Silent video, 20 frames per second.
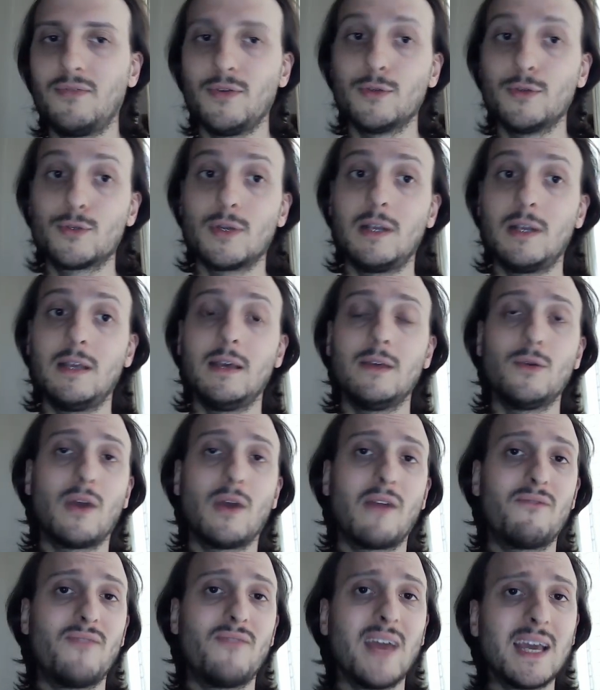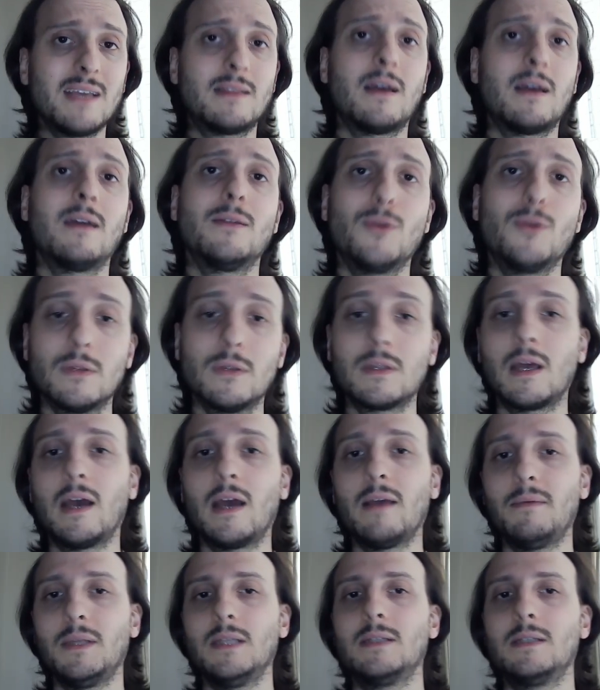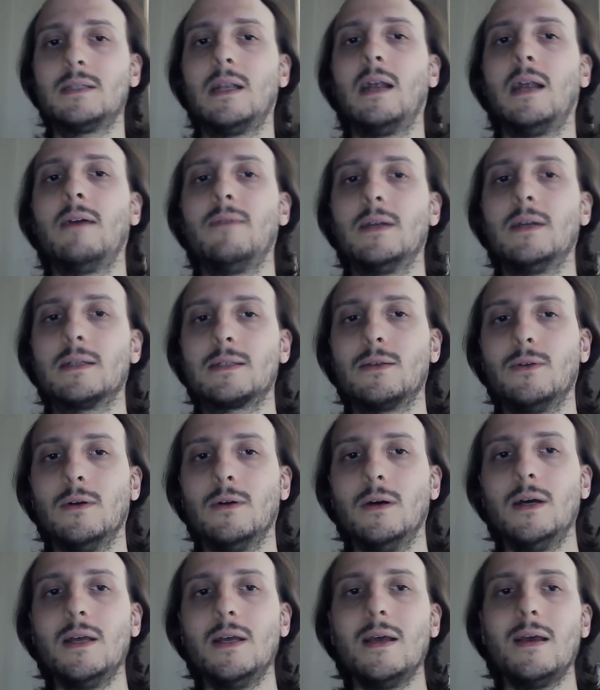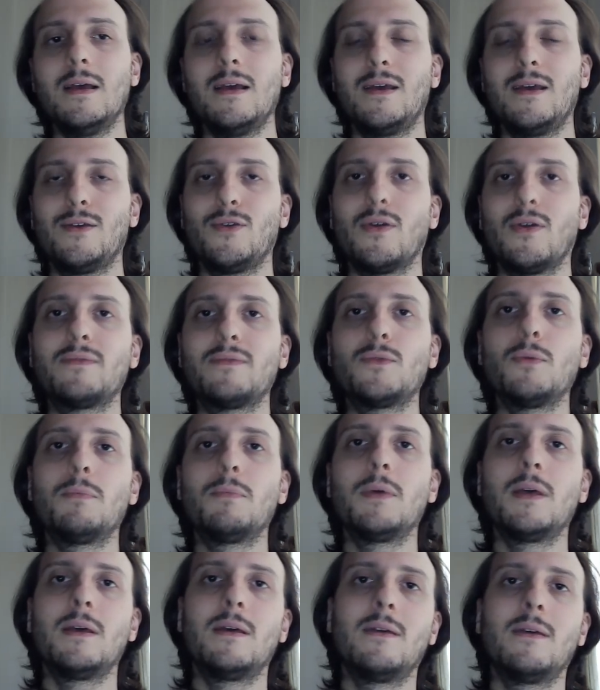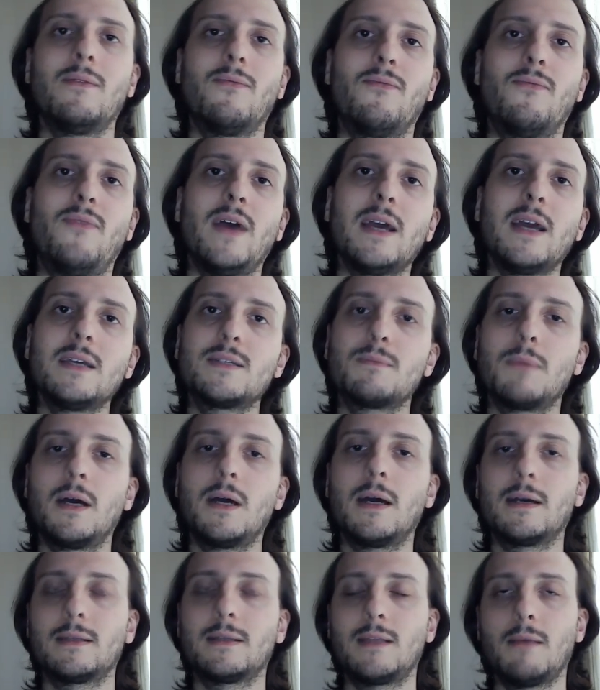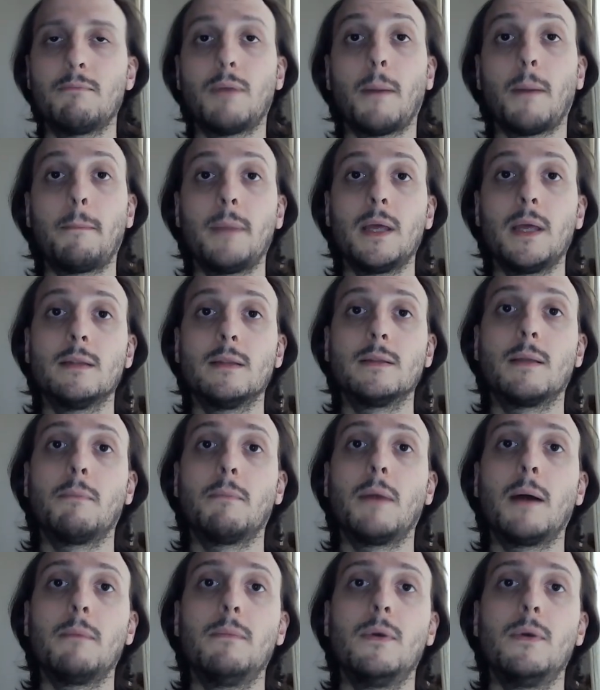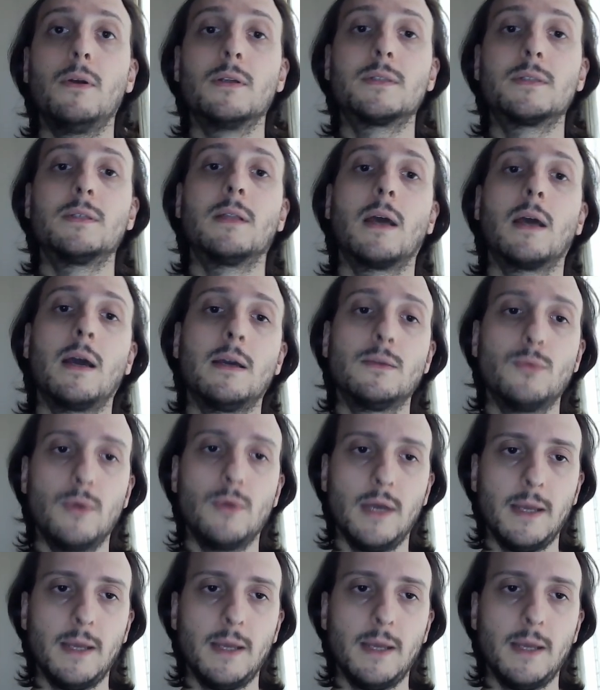Usually you are very tight on time in this level, so you have to be very smart in popping the bubbles in the right way.